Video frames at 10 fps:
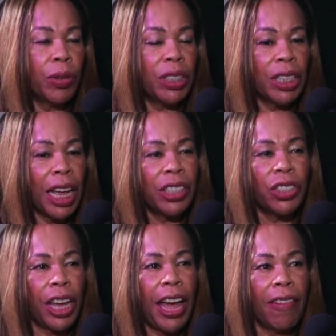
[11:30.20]
So it's nice
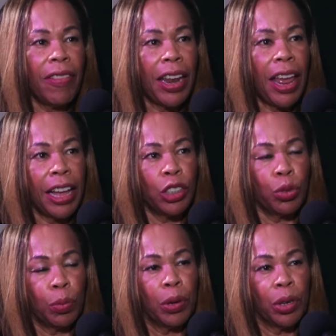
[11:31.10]
to have that
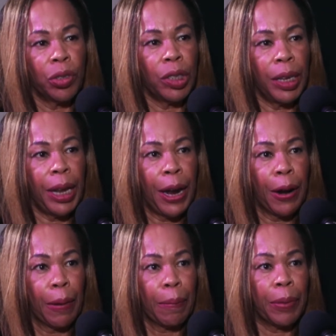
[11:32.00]
extra person there.